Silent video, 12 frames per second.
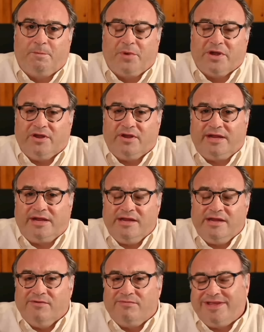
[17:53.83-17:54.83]
but you
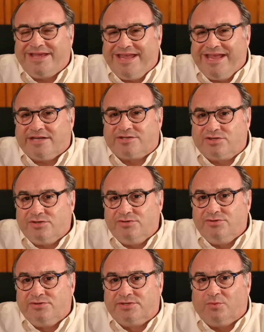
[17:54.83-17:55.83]
you really can't
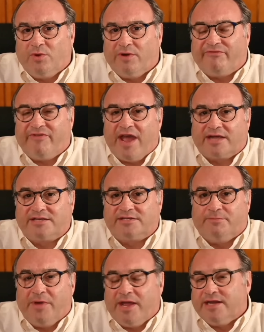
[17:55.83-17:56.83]
choose what facts
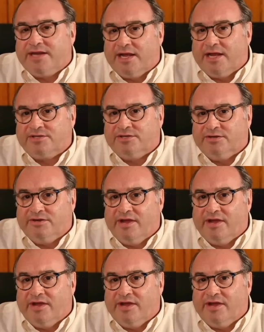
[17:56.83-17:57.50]
to pay attention to.